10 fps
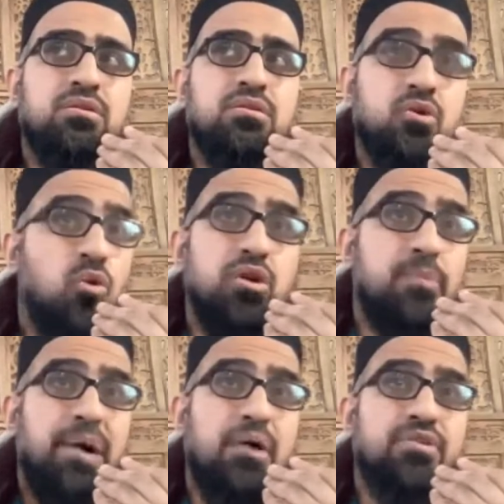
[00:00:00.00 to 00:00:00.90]
The only
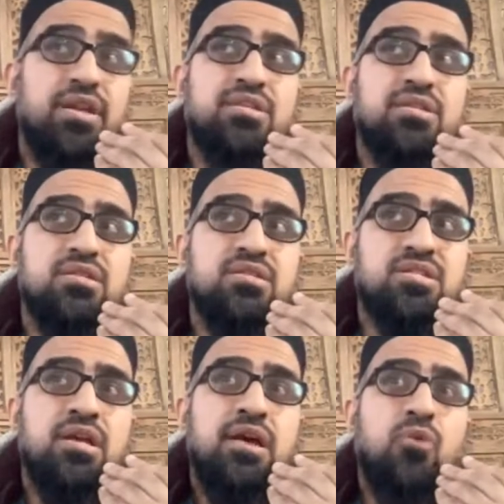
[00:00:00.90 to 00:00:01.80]
power that
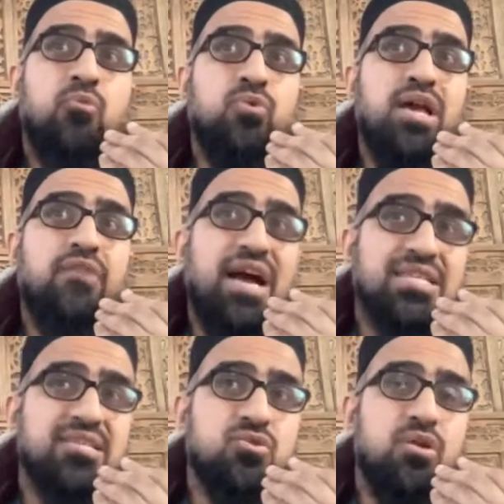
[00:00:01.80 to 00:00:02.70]
exists. And we have
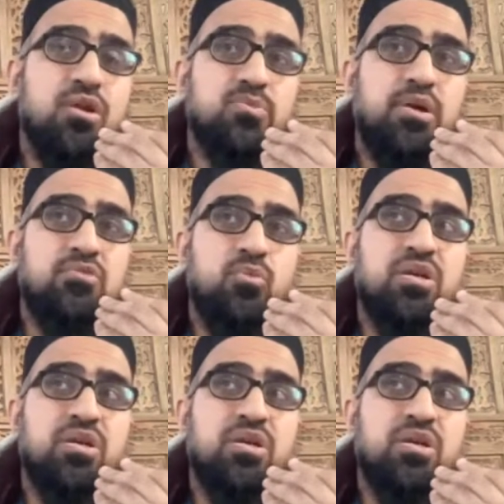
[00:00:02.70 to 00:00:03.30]
access to Allah subhanahu wa ta'ala.